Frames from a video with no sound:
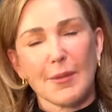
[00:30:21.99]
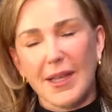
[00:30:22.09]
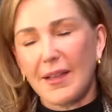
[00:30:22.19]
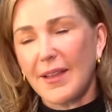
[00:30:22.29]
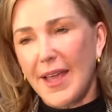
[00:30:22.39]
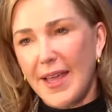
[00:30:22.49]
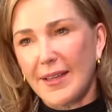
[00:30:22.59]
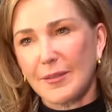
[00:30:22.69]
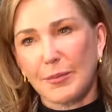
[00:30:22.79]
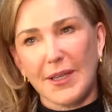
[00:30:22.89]
I mean, LA
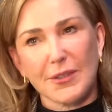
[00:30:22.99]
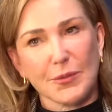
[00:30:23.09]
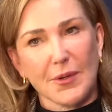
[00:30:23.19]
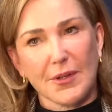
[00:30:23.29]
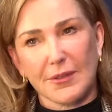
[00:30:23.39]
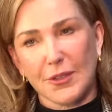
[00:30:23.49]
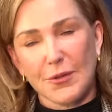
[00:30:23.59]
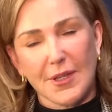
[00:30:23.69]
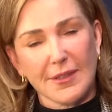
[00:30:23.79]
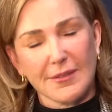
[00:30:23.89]
is a place where you
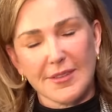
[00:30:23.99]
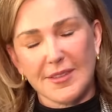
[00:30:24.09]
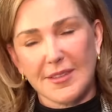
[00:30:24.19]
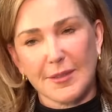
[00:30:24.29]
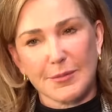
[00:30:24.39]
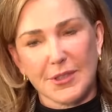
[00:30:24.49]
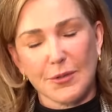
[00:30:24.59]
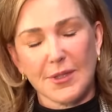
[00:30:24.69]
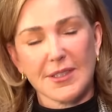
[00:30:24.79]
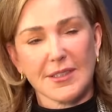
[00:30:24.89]
can slip
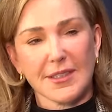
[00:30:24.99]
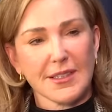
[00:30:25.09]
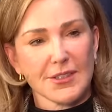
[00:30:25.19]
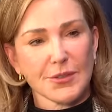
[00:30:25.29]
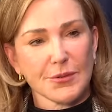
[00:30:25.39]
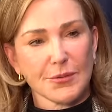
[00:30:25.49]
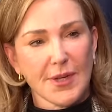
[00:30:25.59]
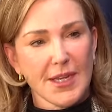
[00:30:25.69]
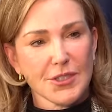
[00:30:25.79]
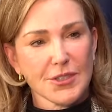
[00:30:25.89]
so easily into
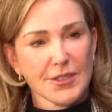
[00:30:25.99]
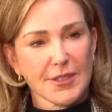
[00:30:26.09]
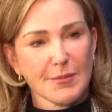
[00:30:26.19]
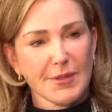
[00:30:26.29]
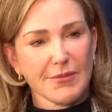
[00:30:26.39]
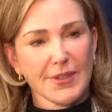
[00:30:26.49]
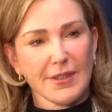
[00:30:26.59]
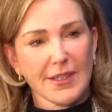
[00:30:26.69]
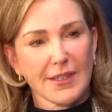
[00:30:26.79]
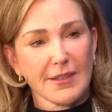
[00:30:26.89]
ageism and
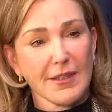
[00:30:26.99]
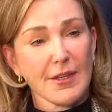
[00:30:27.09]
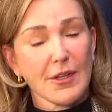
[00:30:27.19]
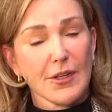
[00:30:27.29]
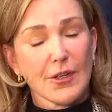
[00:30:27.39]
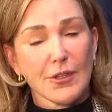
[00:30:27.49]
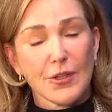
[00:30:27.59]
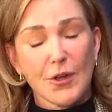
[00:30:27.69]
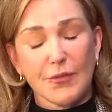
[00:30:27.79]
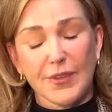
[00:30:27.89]
feeling,
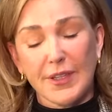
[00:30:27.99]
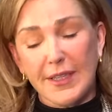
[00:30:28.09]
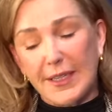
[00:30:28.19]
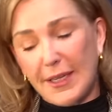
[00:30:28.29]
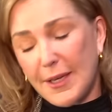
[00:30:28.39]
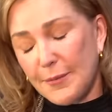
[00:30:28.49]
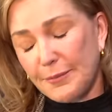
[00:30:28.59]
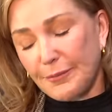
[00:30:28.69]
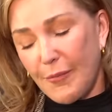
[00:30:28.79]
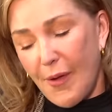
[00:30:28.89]
you know, feeling
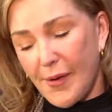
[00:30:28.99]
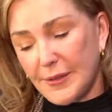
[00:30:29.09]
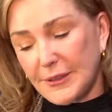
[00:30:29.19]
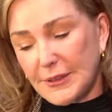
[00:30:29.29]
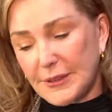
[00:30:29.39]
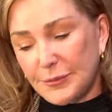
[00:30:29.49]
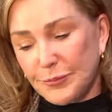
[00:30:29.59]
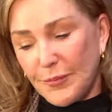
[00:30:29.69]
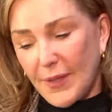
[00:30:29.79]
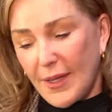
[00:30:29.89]
um,
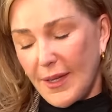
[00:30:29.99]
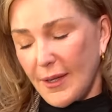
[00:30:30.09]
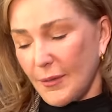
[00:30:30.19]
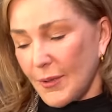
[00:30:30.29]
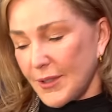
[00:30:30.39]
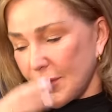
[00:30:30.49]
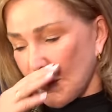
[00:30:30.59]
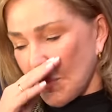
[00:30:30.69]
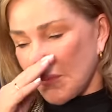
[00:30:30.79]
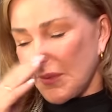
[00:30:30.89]
uh, what is the
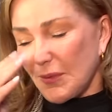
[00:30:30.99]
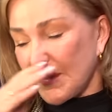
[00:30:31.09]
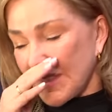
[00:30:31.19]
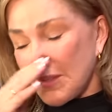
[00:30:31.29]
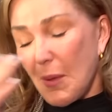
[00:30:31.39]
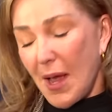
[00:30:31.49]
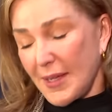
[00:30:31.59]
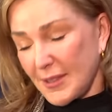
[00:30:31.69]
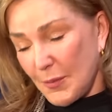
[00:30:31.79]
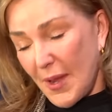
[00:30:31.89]
word
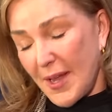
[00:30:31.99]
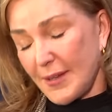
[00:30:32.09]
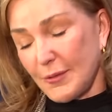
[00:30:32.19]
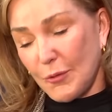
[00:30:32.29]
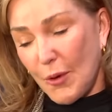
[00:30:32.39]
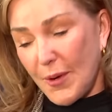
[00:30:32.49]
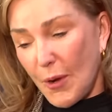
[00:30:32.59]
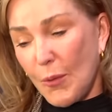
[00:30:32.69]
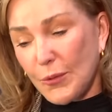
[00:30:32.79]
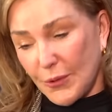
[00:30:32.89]
victimized by growing
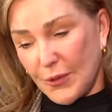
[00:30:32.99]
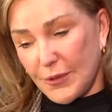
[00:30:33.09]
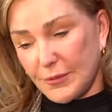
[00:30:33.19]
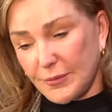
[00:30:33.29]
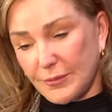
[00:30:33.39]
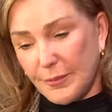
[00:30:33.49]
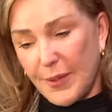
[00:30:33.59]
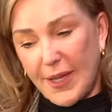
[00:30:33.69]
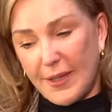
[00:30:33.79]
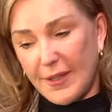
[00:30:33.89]
older.
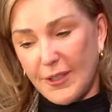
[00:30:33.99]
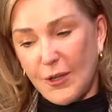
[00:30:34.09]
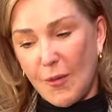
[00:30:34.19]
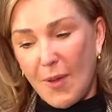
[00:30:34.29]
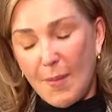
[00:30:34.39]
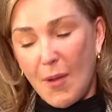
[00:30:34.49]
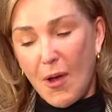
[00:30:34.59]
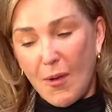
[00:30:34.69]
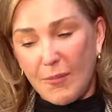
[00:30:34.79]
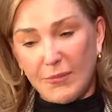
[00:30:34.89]
But you know, my
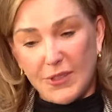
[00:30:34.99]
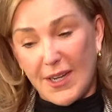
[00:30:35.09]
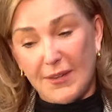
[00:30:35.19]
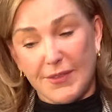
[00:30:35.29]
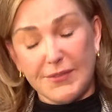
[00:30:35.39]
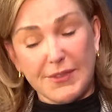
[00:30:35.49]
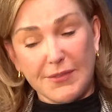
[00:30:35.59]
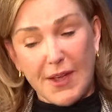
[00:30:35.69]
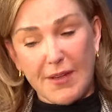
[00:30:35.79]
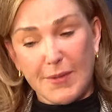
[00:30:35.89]
mom died at
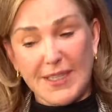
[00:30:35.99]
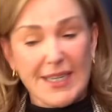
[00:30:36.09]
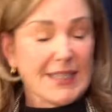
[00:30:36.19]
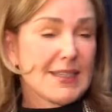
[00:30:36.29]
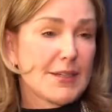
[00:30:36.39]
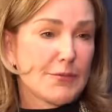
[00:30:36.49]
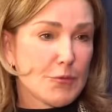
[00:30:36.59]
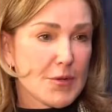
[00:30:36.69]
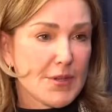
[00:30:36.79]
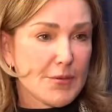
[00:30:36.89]
55. My dad died at
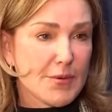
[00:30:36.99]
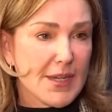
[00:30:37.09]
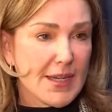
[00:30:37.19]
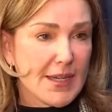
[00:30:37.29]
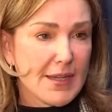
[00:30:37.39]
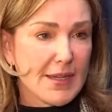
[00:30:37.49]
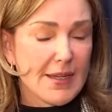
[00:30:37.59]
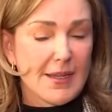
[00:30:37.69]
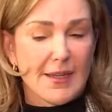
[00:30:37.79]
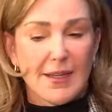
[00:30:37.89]
43. Wow.
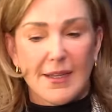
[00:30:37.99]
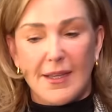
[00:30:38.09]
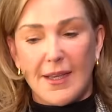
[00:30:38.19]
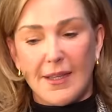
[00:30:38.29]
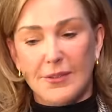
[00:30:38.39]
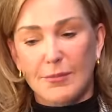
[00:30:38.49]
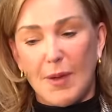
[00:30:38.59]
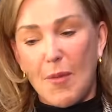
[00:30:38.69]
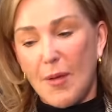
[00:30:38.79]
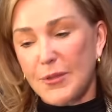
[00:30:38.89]
And
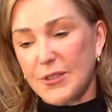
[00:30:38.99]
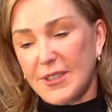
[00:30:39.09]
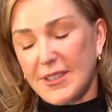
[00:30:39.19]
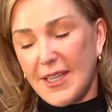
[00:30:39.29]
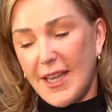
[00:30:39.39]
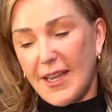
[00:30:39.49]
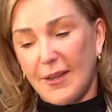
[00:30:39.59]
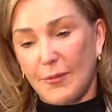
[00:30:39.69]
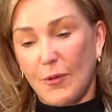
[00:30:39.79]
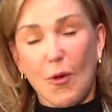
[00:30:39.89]
my mom used to
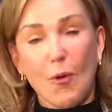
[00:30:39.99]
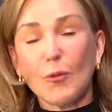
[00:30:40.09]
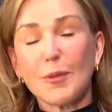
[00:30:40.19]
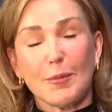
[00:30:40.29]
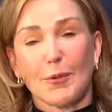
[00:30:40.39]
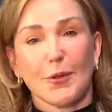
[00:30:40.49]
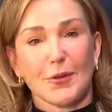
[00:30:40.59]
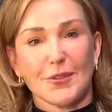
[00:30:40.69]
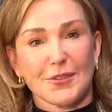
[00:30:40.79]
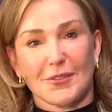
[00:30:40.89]
say, old people are
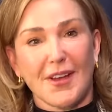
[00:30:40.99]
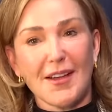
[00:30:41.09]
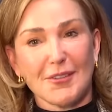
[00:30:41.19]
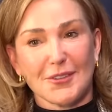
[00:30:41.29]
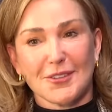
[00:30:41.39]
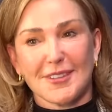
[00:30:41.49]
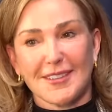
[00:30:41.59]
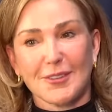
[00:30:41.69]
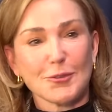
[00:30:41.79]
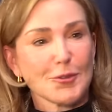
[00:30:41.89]
the survivors.
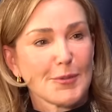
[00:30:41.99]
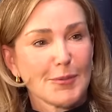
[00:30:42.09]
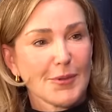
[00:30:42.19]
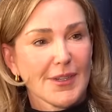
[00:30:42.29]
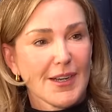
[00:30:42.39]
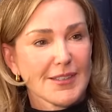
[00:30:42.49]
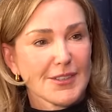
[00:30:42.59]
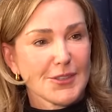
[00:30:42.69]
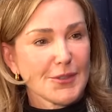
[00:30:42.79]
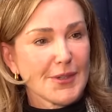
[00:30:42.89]
Those are the people that got
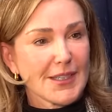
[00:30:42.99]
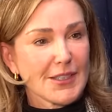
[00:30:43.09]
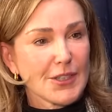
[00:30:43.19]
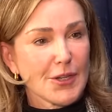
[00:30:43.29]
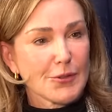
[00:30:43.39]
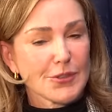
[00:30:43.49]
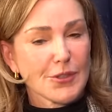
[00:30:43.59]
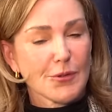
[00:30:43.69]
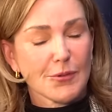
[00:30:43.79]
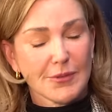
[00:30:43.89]
to do it, you know,
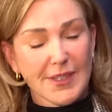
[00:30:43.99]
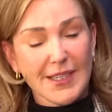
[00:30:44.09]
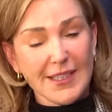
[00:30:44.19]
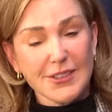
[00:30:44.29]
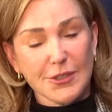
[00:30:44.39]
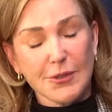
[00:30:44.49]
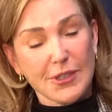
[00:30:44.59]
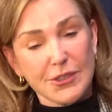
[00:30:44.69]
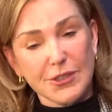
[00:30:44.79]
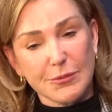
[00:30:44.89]
so they get to do it
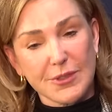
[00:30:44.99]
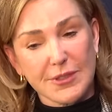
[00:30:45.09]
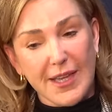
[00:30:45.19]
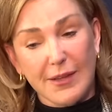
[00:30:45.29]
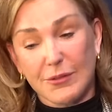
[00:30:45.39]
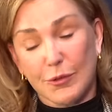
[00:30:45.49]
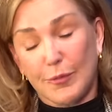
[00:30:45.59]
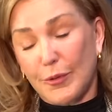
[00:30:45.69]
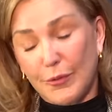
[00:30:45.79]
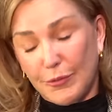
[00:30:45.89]
because she was
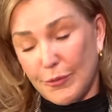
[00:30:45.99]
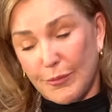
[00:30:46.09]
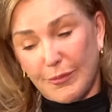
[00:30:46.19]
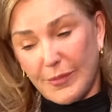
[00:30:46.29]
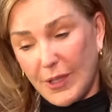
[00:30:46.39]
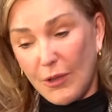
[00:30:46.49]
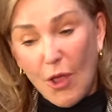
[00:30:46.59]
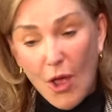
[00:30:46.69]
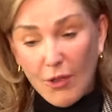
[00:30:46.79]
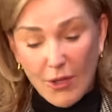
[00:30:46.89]
terminal for a
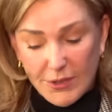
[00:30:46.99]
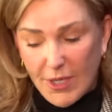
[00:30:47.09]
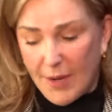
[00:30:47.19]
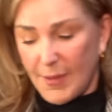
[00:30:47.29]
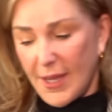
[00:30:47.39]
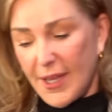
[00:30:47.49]
long, long time.